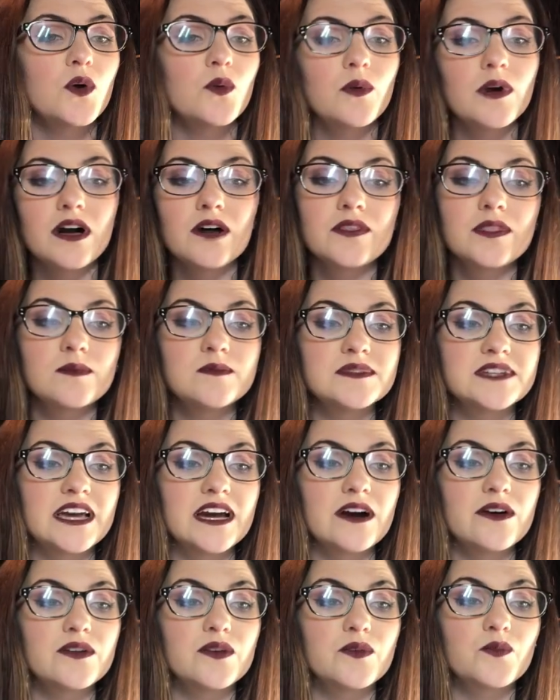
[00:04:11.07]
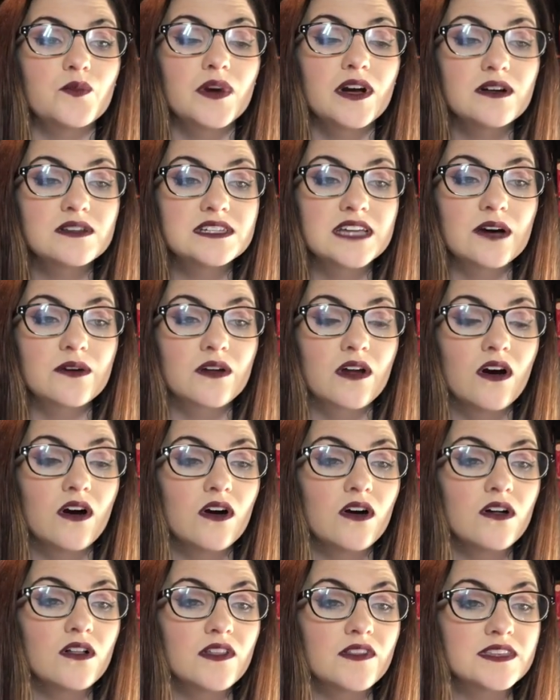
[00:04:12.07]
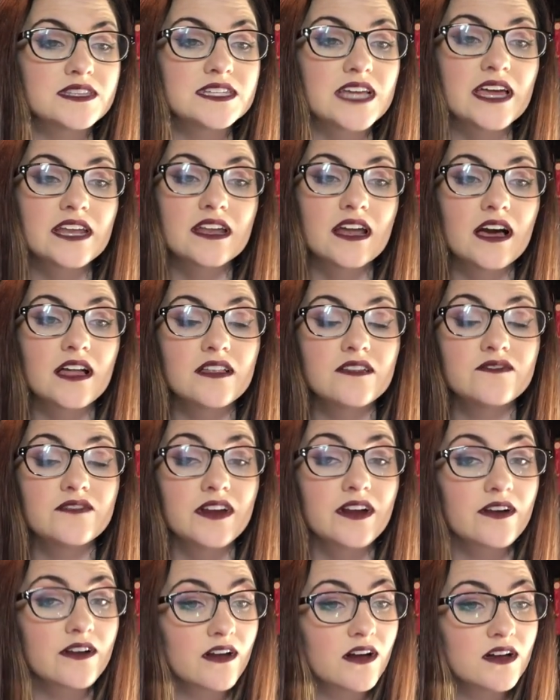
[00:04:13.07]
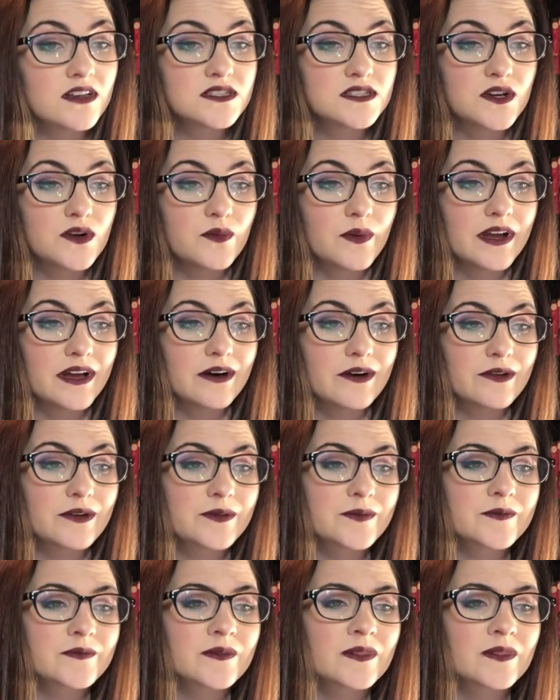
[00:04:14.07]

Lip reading: wailed them down, and wailed down Hall, and the Staten Island Ferry also wailed,